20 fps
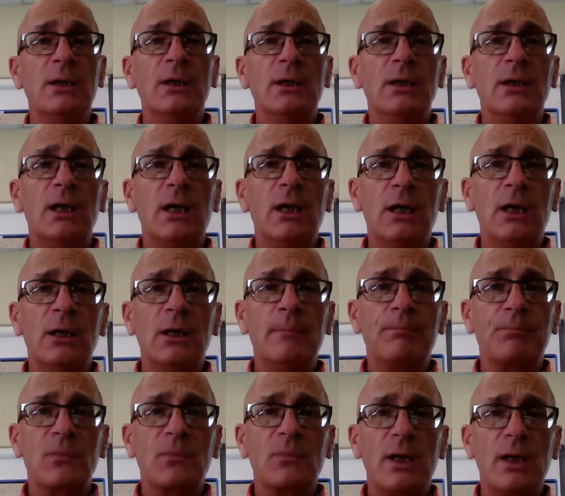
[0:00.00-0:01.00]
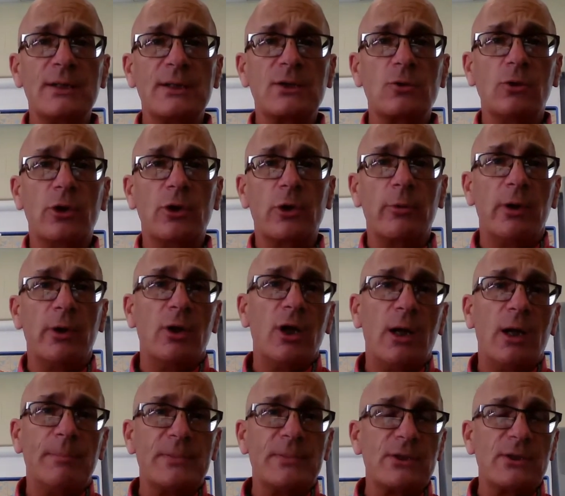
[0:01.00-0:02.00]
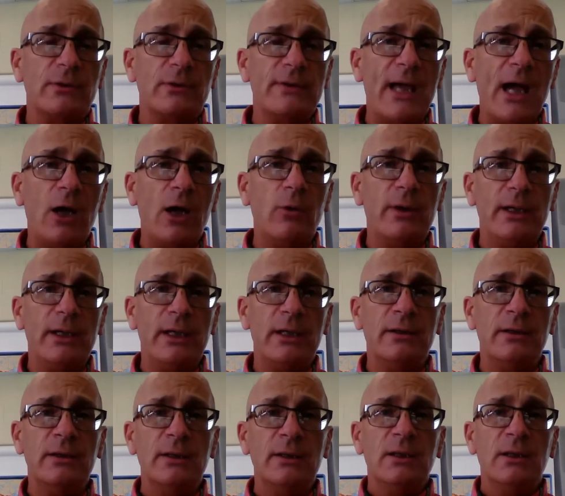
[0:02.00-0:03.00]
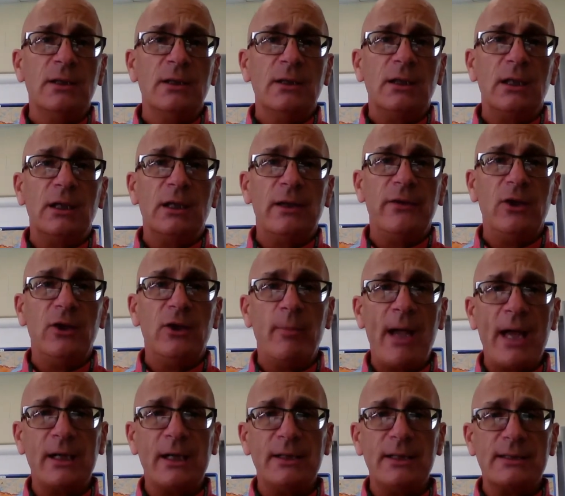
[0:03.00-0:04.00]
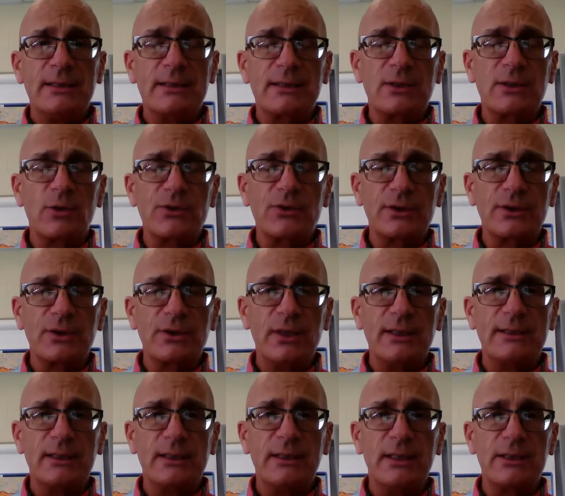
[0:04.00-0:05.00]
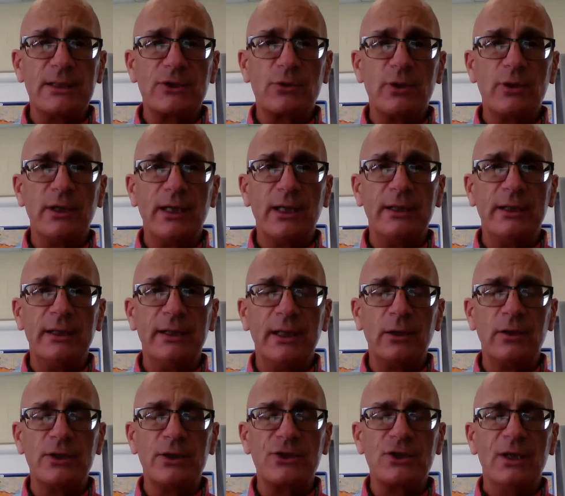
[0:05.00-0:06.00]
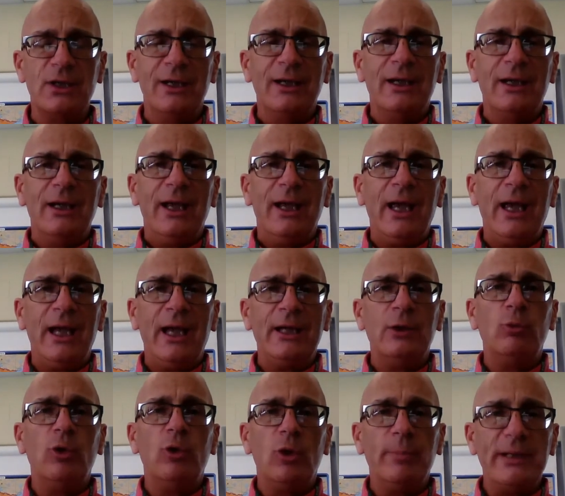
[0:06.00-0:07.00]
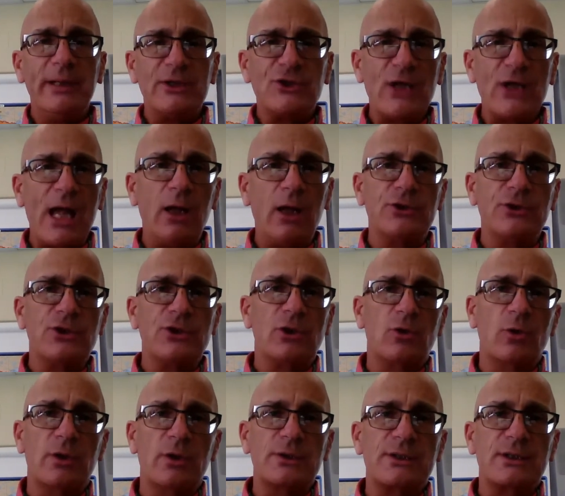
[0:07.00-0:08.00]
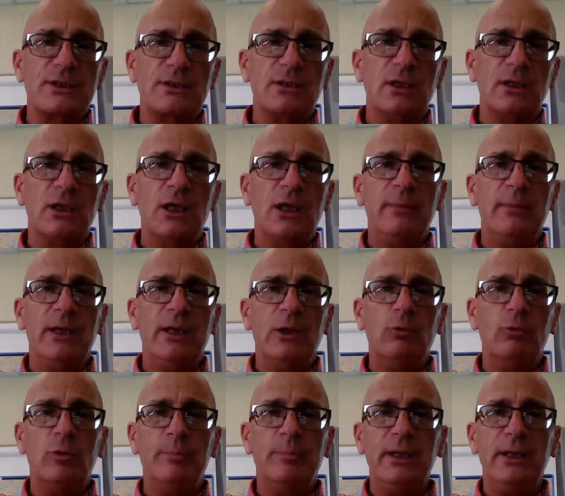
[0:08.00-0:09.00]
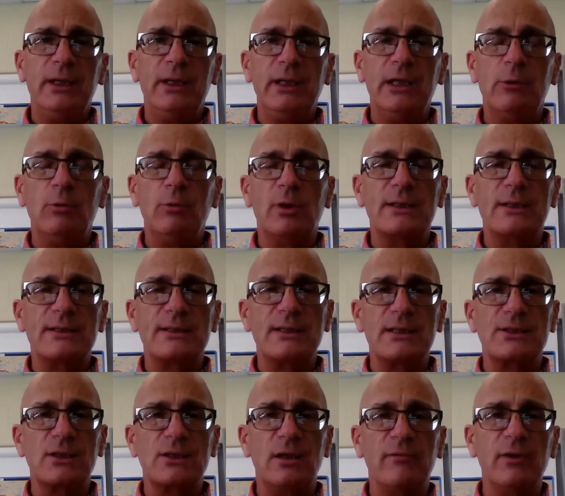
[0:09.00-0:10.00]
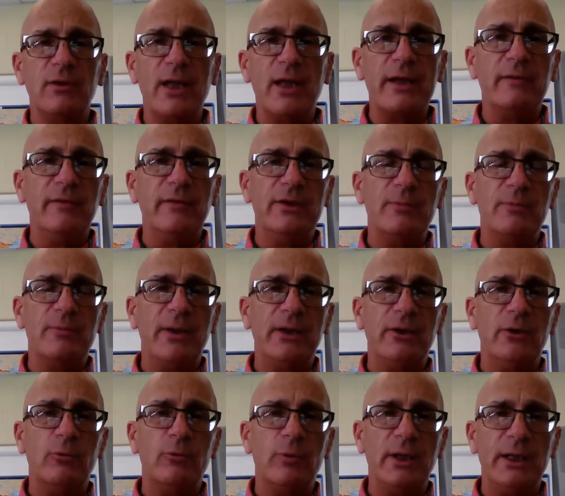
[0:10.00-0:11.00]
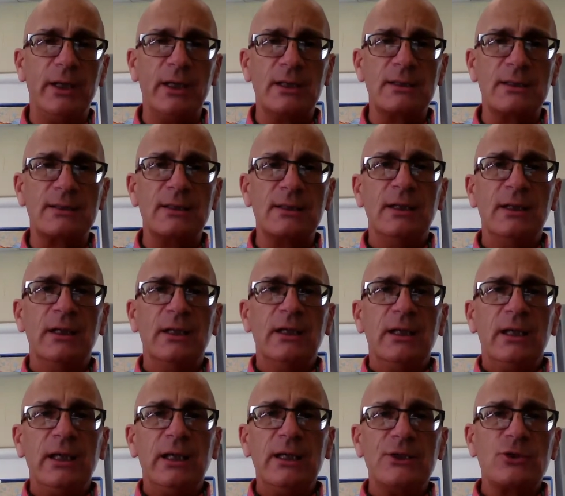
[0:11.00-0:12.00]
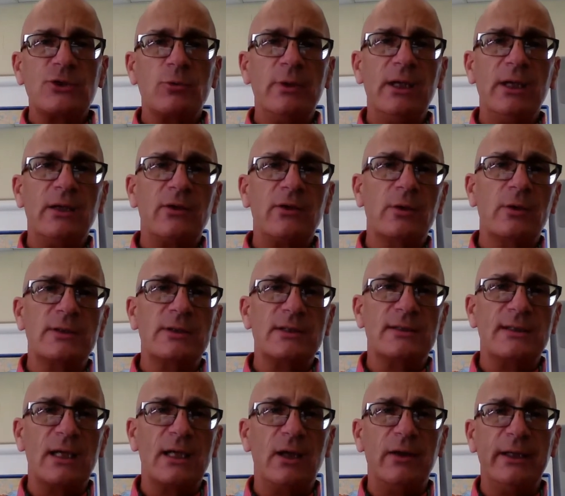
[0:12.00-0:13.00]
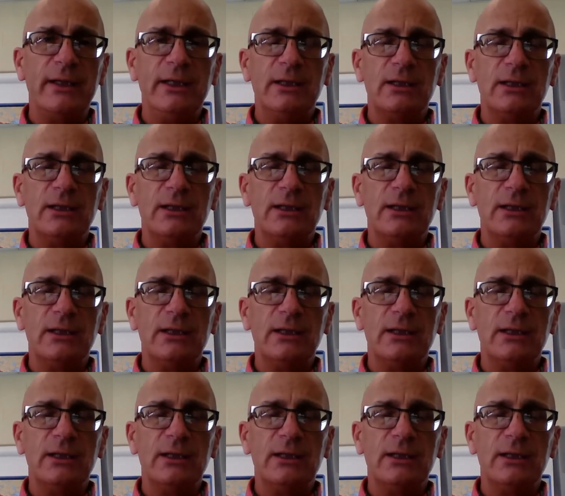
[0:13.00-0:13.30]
high school career up until now in the humanities and social studies and history and in English. And it will be a challenging course. It will consist of a lot of independent readings. Each week there is a daily